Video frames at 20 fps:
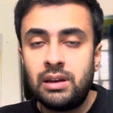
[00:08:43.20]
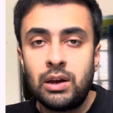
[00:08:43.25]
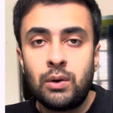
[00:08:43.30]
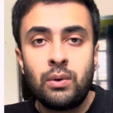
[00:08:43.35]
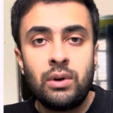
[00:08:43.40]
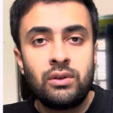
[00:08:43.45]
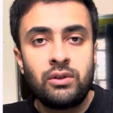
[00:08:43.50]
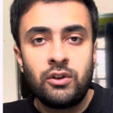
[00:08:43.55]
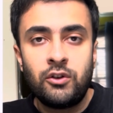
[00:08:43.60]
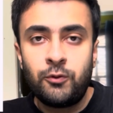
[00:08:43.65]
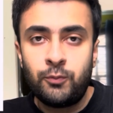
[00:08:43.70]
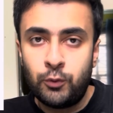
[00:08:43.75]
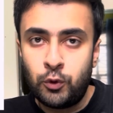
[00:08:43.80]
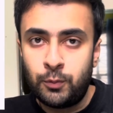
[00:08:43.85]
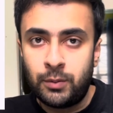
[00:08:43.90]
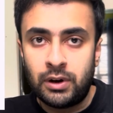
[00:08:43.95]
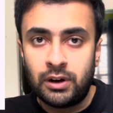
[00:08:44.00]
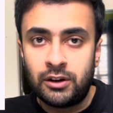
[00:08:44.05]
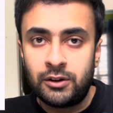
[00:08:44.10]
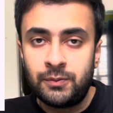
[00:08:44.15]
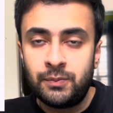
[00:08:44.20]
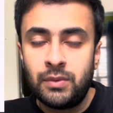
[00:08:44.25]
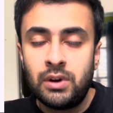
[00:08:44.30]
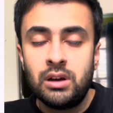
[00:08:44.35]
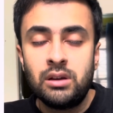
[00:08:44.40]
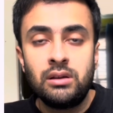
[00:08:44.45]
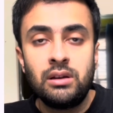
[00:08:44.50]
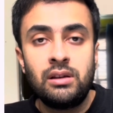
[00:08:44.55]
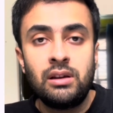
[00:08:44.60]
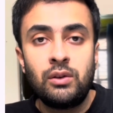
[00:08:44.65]
sequence of movements.
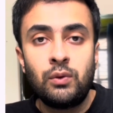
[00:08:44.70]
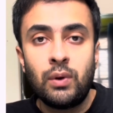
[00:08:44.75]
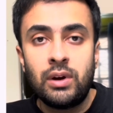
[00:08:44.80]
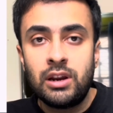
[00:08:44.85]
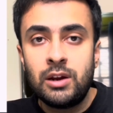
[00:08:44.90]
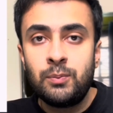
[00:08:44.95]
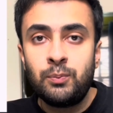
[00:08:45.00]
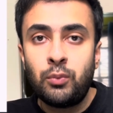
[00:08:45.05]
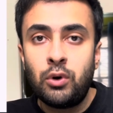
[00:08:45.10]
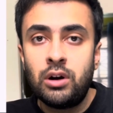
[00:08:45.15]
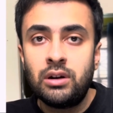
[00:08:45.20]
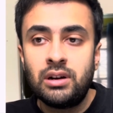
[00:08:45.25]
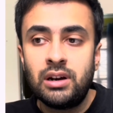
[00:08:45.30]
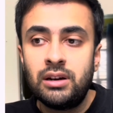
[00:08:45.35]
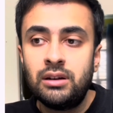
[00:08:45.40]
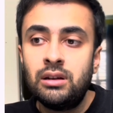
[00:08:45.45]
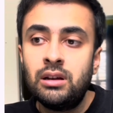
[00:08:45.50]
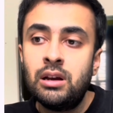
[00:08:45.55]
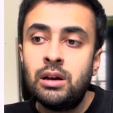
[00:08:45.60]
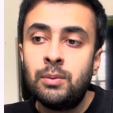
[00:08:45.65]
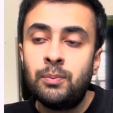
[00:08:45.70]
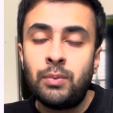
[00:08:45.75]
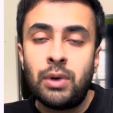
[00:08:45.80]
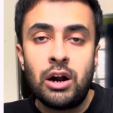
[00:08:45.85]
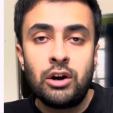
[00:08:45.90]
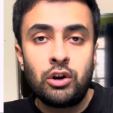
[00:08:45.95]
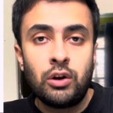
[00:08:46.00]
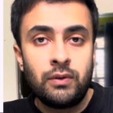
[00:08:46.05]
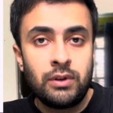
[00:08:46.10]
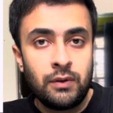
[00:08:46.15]
This is very important
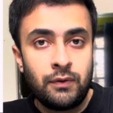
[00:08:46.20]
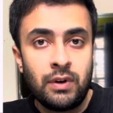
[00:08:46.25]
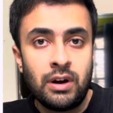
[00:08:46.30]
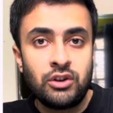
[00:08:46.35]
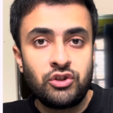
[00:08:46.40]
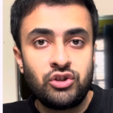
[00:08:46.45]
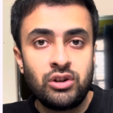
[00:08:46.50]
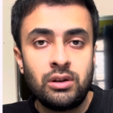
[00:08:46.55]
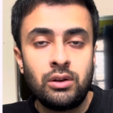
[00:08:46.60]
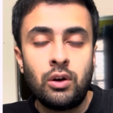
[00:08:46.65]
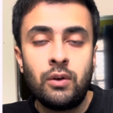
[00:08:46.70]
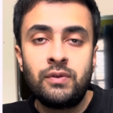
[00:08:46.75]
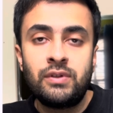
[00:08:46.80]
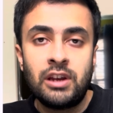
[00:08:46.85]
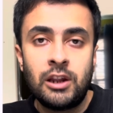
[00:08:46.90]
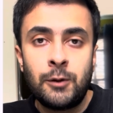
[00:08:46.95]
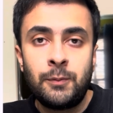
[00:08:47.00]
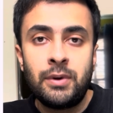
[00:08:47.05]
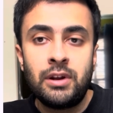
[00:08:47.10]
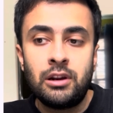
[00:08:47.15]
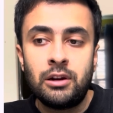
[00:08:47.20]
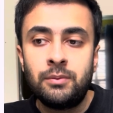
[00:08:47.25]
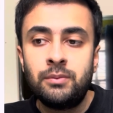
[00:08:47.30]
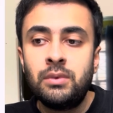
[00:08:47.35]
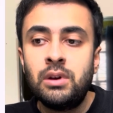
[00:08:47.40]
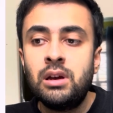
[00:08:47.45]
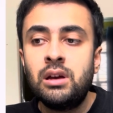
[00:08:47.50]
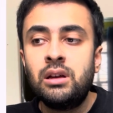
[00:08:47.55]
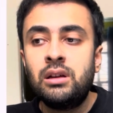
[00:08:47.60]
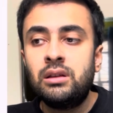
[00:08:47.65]
part of the function of
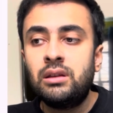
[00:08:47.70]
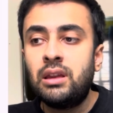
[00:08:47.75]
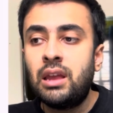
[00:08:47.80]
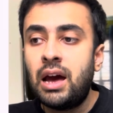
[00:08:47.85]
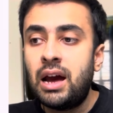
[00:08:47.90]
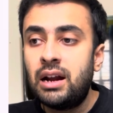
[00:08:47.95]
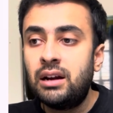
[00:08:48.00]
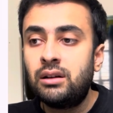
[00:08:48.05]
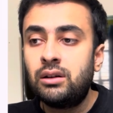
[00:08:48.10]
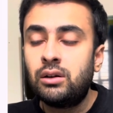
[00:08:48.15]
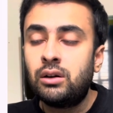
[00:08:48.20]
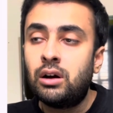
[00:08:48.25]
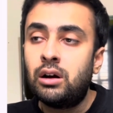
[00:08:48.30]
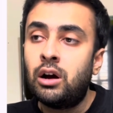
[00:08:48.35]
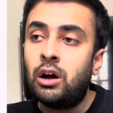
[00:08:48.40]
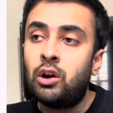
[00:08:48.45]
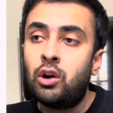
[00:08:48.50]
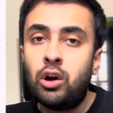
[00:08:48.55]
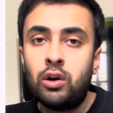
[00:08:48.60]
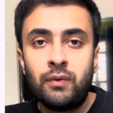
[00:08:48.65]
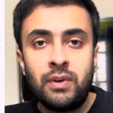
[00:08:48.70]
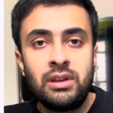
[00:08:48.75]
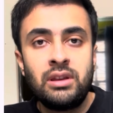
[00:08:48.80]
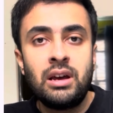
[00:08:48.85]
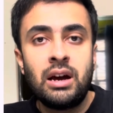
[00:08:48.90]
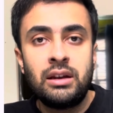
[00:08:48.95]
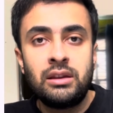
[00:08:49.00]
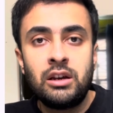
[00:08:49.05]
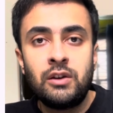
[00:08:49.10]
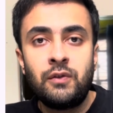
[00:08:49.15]
cerebellum that, along
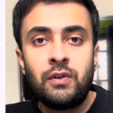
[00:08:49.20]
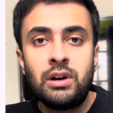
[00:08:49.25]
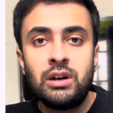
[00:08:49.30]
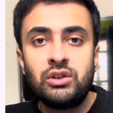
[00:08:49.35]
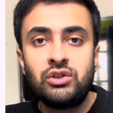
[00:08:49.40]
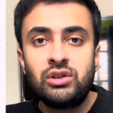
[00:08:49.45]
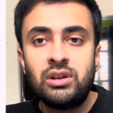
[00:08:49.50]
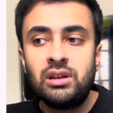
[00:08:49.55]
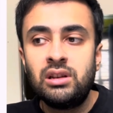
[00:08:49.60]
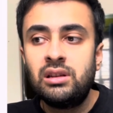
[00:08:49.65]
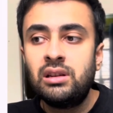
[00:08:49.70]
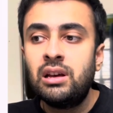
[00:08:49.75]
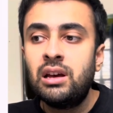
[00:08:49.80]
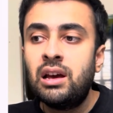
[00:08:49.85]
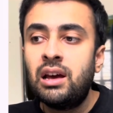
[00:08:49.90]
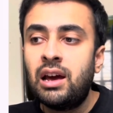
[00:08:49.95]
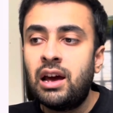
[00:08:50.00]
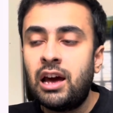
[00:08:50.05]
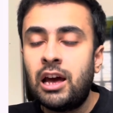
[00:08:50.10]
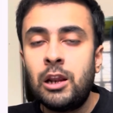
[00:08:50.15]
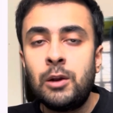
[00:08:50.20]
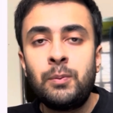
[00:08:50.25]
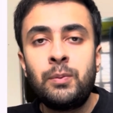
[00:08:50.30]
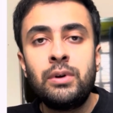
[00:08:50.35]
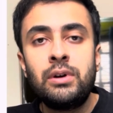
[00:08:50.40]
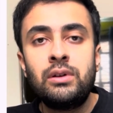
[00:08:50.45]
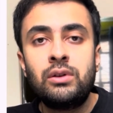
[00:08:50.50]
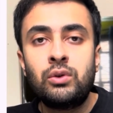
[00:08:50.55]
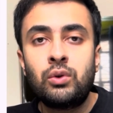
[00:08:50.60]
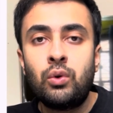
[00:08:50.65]
with the other functions,
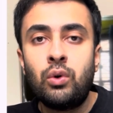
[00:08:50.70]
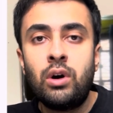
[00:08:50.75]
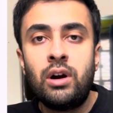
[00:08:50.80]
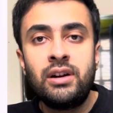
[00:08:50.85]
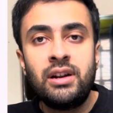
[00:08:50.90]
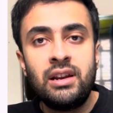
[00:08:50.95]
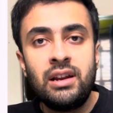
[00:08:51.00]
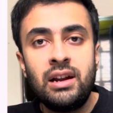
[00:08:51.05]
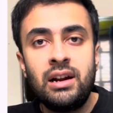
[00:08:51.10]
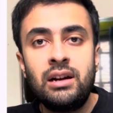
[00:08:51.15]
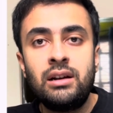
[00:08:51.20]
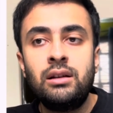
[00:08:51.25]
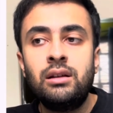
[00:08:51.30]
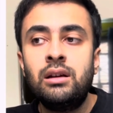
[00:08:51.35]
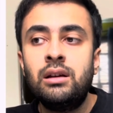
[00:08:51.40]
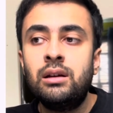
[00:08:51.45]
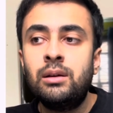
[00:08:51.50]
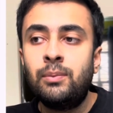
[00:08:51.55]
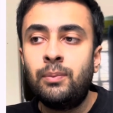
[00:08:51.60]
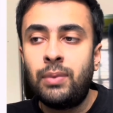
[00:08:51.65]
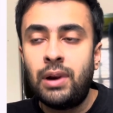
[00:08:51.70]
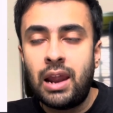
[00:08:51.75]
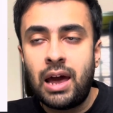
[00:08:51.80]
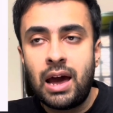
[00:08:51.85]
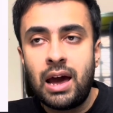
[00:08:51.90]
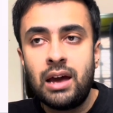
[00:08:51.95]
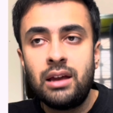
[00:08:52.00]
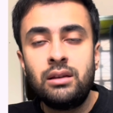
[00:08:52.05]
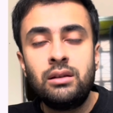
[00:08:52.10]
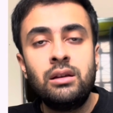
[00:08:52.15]
help us coordinate,
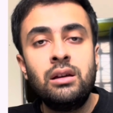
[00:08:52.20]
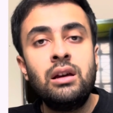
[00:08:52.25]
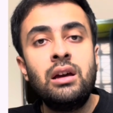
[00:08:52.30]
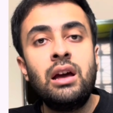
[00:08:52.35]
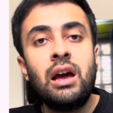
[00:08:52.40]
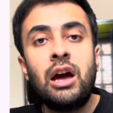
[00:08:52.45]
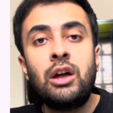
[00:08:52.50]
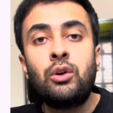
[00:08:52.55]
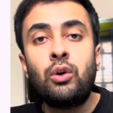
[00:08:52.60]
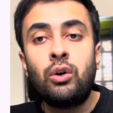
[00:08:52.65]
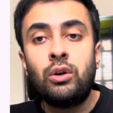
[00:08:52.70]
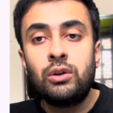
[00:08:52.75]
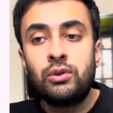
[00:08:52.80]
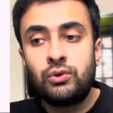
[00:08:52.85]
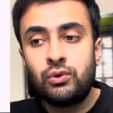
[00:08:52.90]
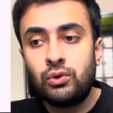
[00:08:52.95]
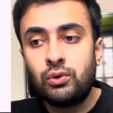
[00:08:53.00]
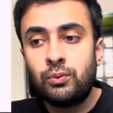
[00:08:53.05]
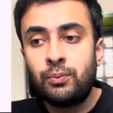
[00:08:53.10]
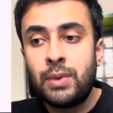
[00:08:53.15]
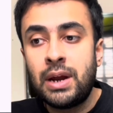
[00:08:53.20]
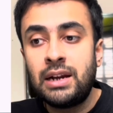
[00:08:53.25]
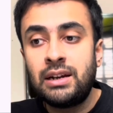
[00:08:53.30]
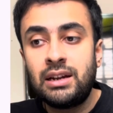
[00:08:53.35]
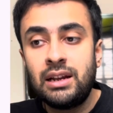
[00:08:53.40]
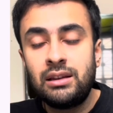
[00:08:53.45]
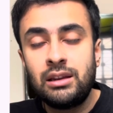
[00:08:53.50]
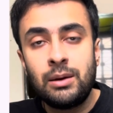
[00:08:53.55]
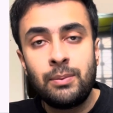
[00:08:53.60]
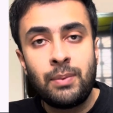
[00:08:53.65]
plan, and also
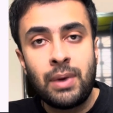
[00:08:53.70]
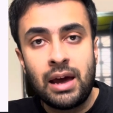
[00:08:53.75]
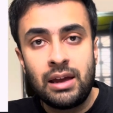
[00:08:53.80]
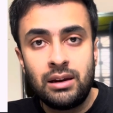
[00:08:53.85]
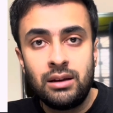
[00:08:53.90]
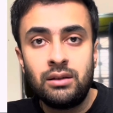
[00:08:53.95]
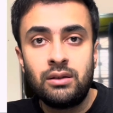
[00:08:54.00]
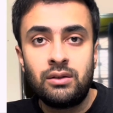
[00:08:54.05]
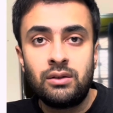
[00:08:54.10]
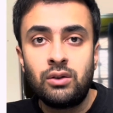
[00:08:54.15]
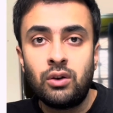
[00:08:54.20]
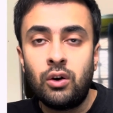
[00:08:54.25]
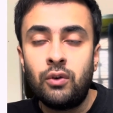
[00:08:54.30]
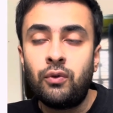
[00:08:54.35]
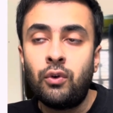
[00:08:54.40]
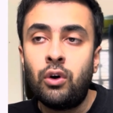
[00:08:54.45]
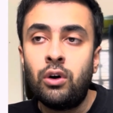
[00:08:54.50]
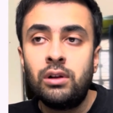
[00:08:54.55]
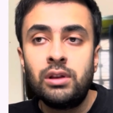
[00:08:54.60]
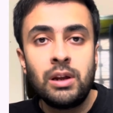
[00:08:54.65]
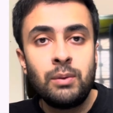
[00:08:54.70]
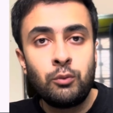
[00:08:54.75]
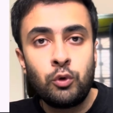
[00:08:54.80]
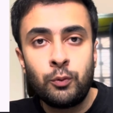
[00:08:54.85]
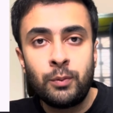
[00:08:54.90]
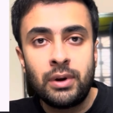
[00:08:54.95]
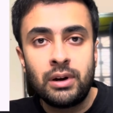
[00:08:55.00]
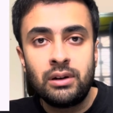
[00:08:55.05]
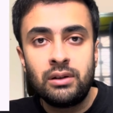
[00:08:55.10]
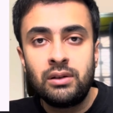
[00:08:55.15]
maintain the balance of all the
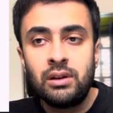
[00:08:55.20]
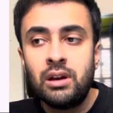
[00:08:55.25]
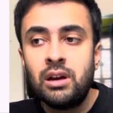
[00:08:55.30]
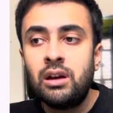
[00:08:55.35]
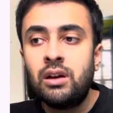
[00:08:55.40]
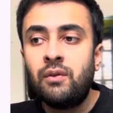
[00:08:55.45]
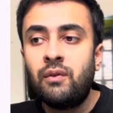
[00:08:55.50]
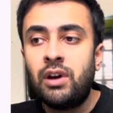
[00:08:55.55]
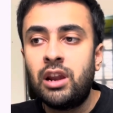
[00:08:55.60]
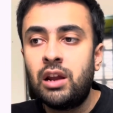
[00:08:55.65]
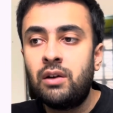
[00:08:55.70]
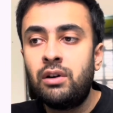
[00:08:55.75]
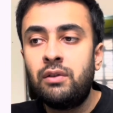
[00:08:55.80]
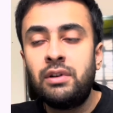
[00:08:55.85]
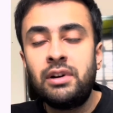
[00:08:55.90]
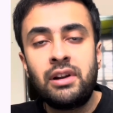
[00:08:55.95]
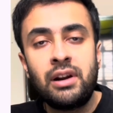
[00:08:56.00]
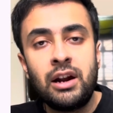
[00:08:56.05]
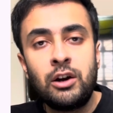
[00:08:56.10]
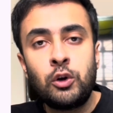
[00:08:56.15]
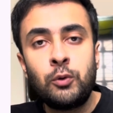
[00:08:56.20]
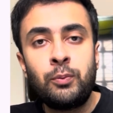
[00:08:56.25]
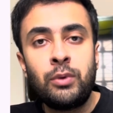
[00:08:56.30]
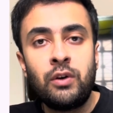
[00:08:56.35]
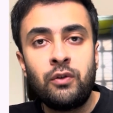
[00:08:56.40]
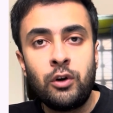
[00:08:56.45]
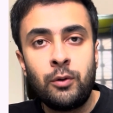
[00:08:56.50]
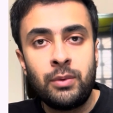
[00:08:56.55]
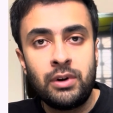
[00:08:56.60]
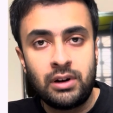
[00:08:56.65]
movements whenever we try to
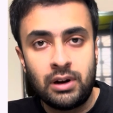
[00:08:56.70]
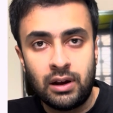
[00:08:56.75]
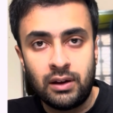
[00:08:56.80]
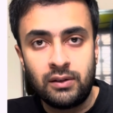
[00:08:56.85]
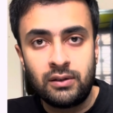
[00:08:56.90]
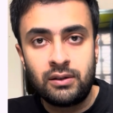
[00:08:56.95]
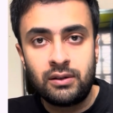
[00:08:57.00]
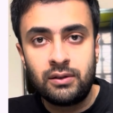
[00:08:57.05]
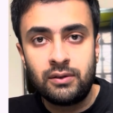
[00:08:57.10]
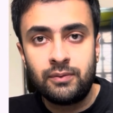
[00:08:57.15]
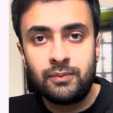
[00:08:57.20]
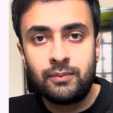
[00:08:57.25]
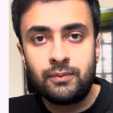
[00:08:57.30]
perform a task.